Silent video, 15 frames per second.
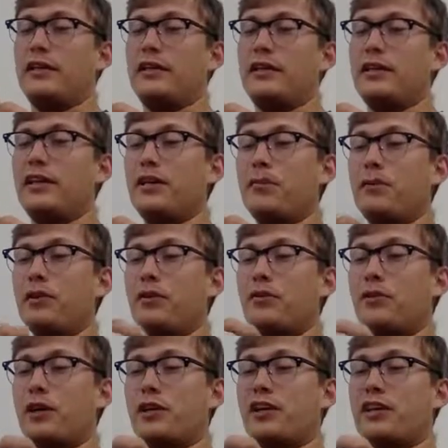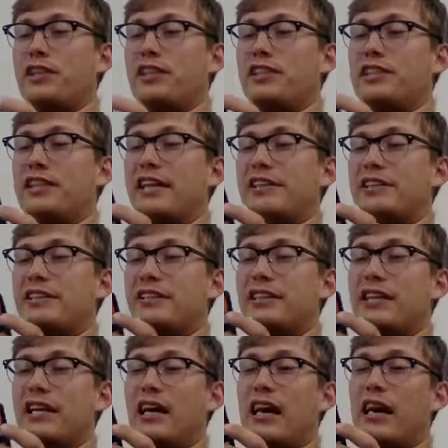Get up here quickly, she says.
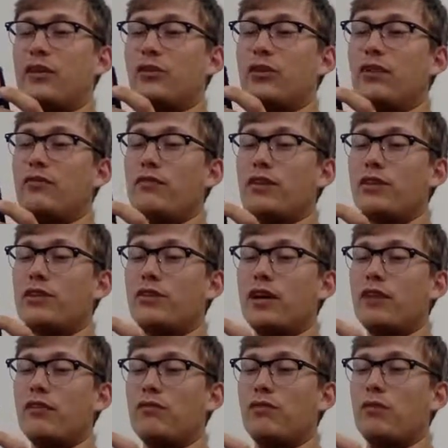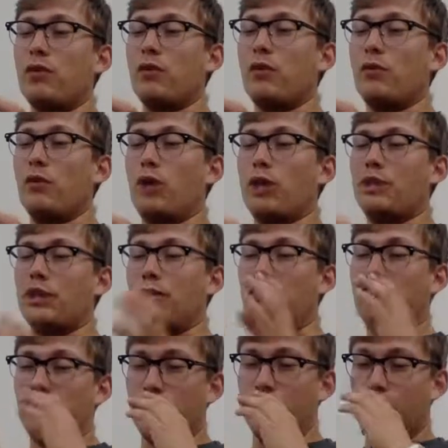I live on the ground floor and watch
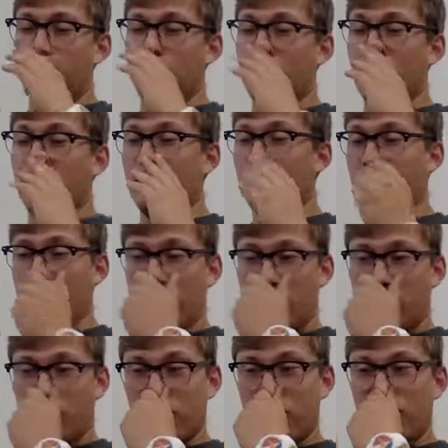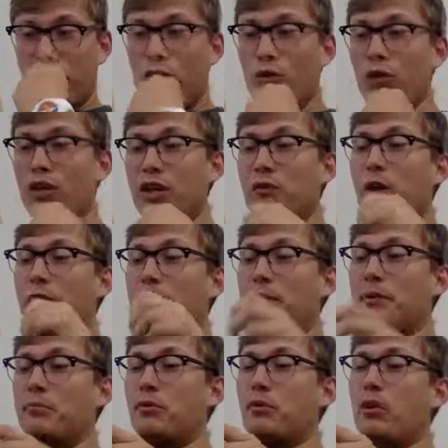out for her a little. We're the only white
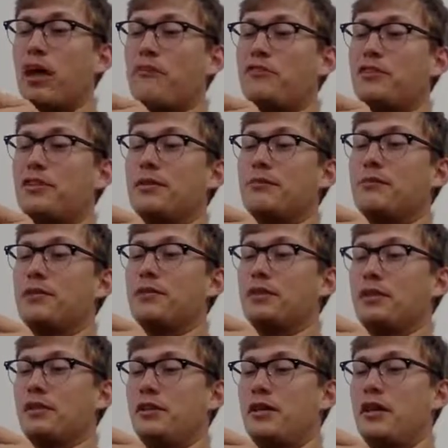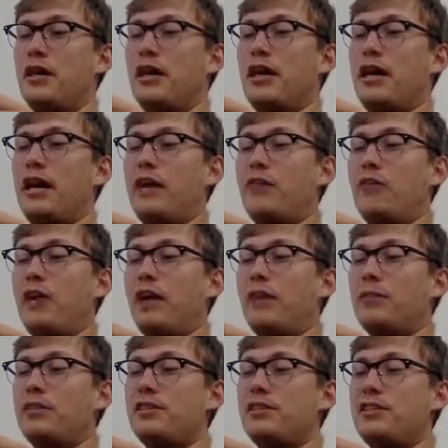people left in the building. I ran
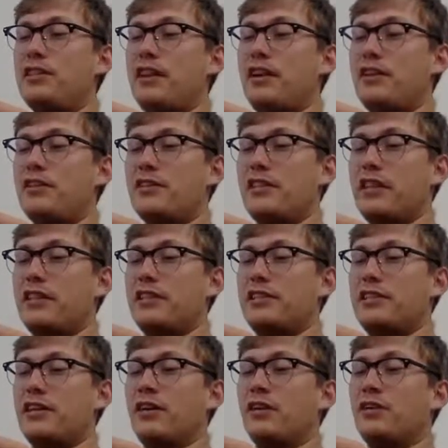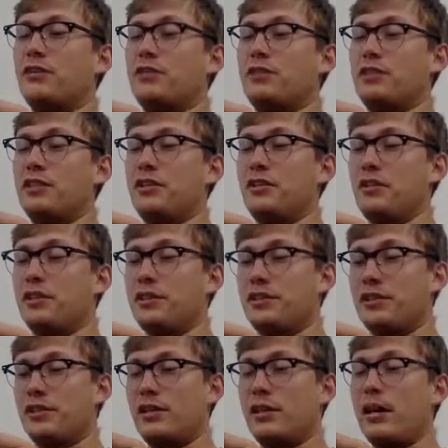up the stairs. I could tell it was
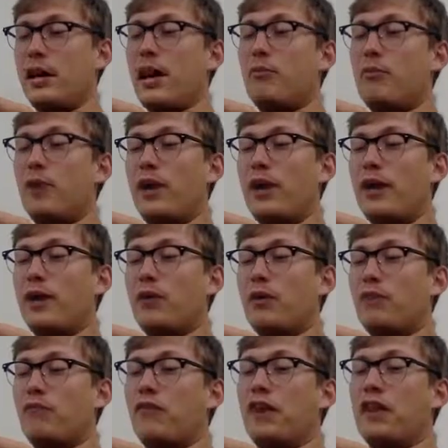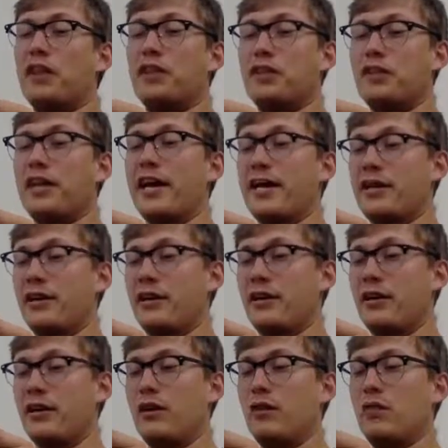serious. I prayed I wouldn't find her dead.
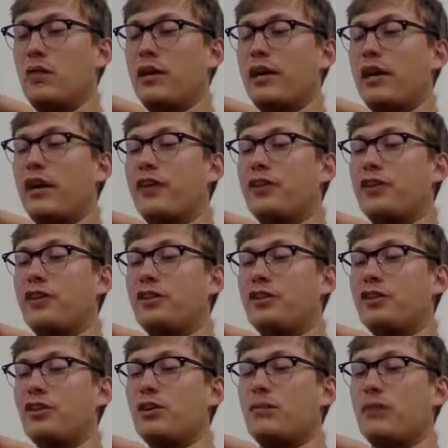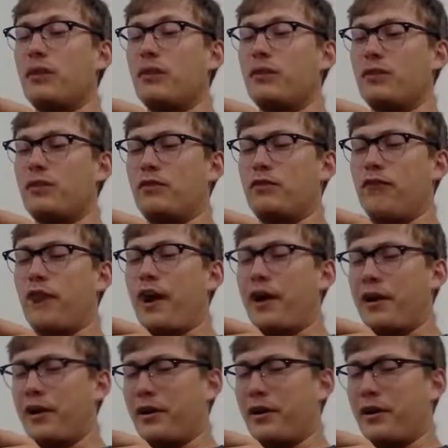When I got there, she looked perfectly fine.